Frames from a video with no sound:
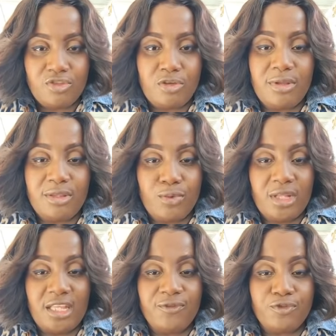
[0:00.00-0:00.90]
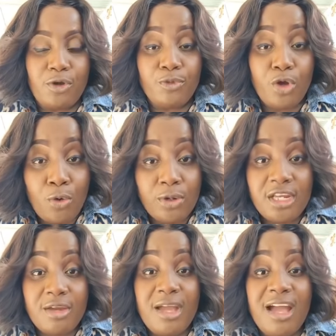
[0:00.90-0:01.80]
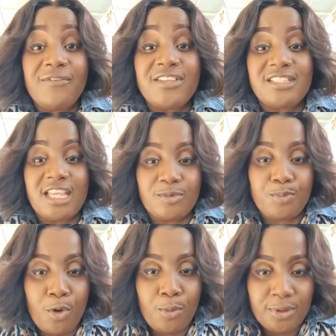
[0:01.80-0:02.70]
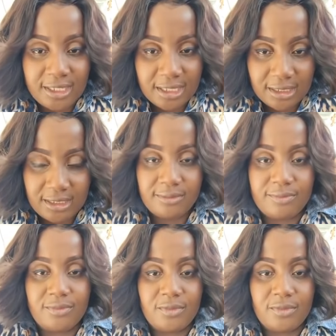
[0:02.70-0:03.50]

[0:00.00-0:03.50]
So when it's something out there, I have to say it publicly.